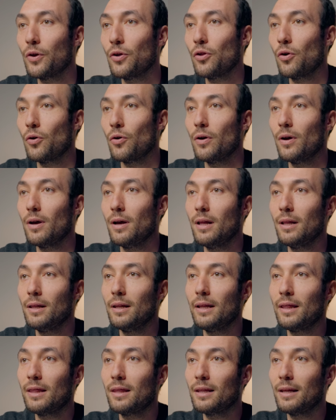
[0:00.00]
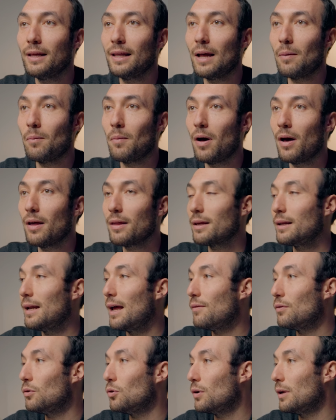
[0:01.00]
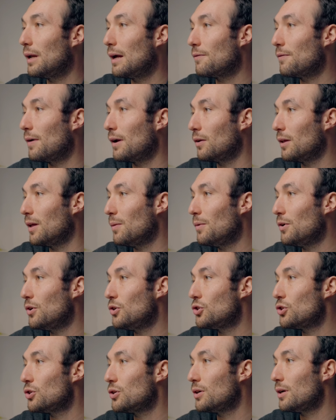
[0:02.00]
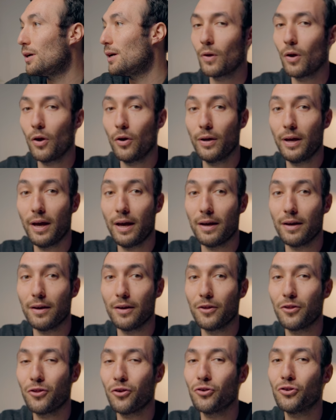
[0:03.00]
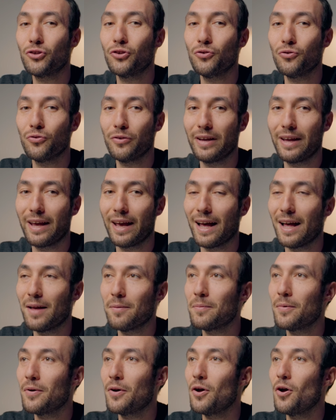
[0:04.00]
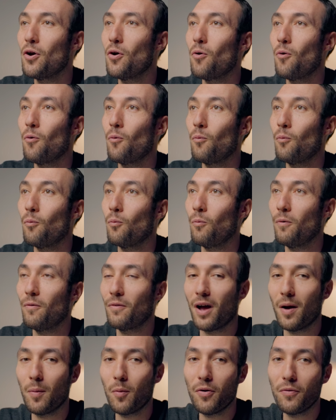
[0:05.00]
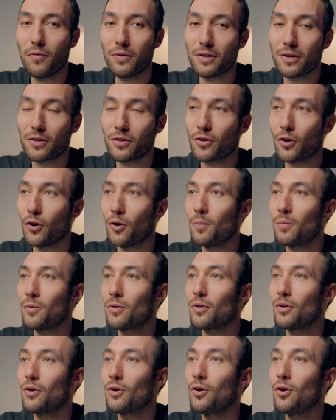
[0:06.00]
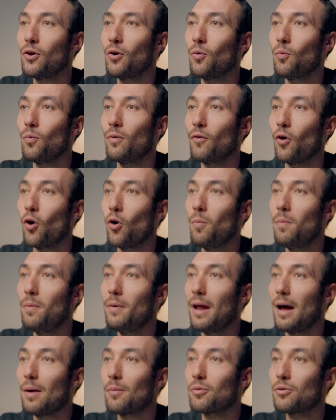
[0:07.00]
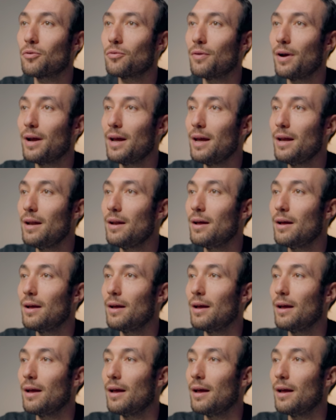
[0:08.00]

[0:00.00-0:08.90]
So let's delete that mask and have a look at our final image. Okay, so to recap, we've come over to scopes, we've opened our parade,